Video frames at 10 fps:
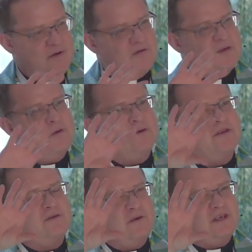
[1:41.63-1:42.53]
towards
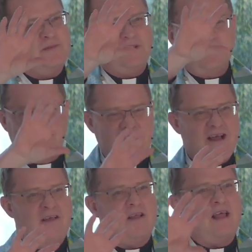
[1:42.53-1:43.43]
Christmas, and we tell
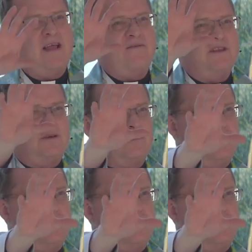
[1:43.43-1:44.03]
the life and story of